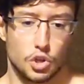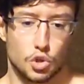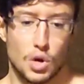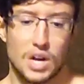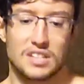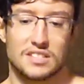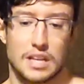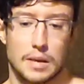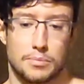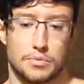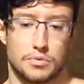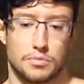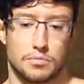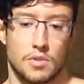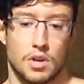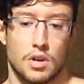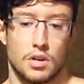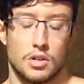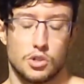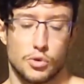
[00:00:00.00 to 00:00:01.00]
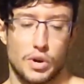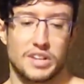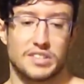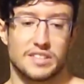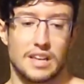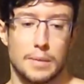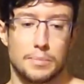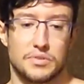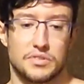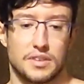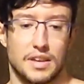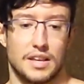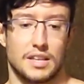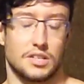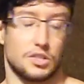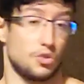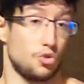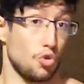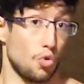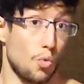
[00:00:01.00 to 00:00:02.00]
Triceps. Triceps
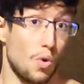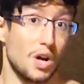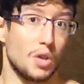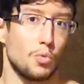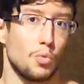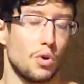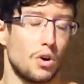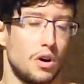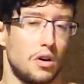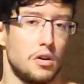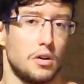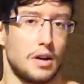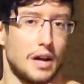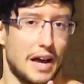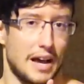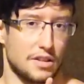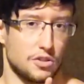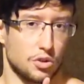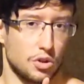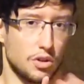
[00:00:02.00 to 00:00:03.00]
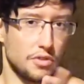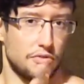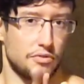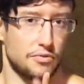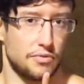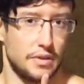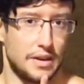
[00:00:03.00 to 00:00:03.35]
is the one where I sort of